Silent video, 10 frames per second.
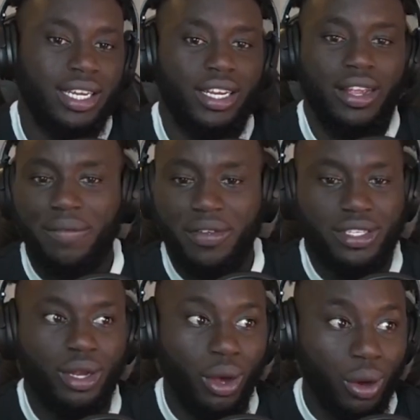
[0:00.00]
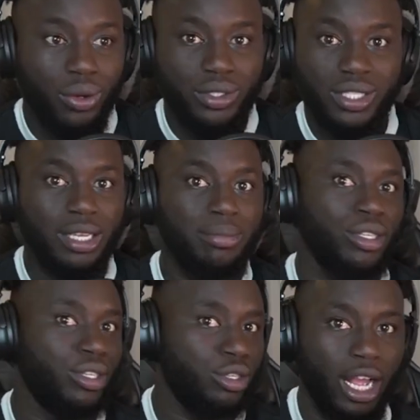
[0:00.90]
If it's a local team, you
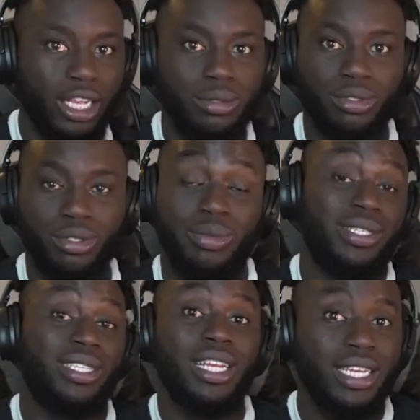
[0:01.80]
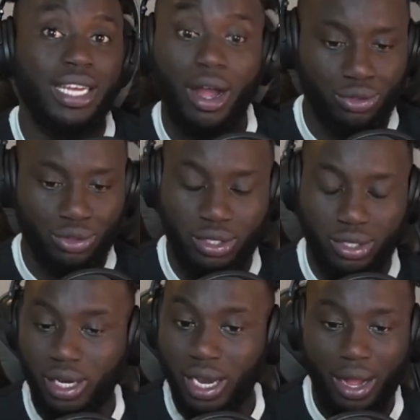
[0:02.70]
should guys should be selling out
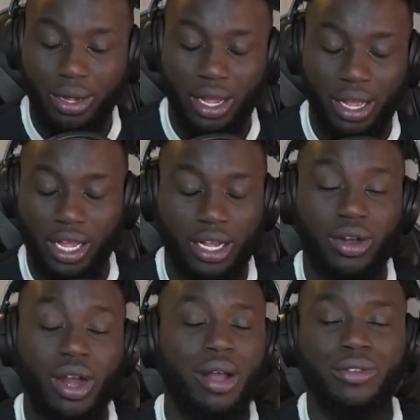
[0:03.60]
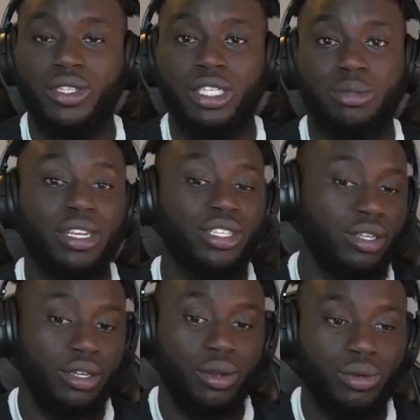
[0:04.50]
uh, crowds, especially
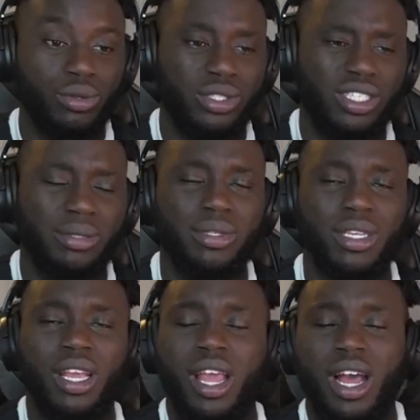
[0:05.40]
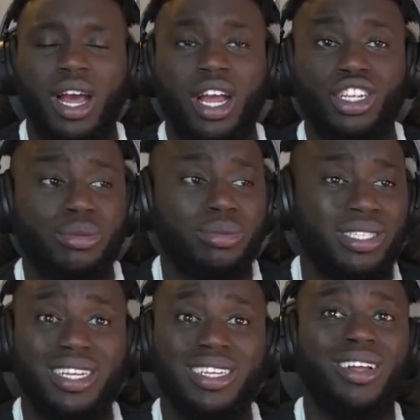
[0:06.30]
local teams. Uh, you should be
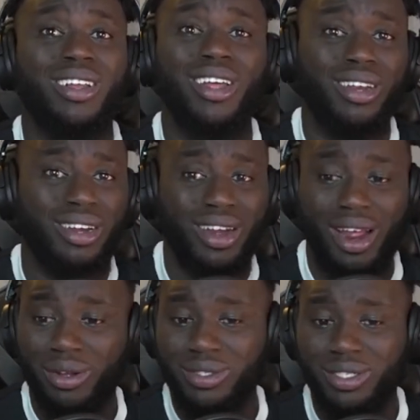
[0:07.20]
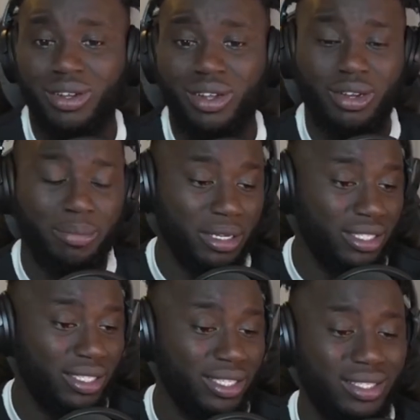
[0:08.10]
selling out a lot of crowds and all the
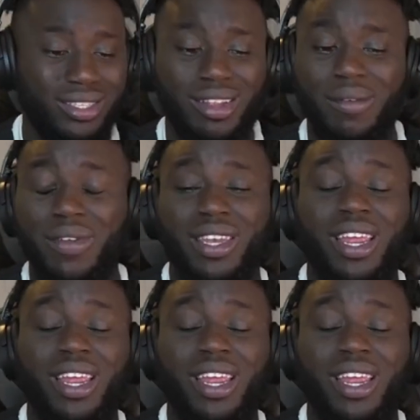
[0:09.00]
places and stuff like that.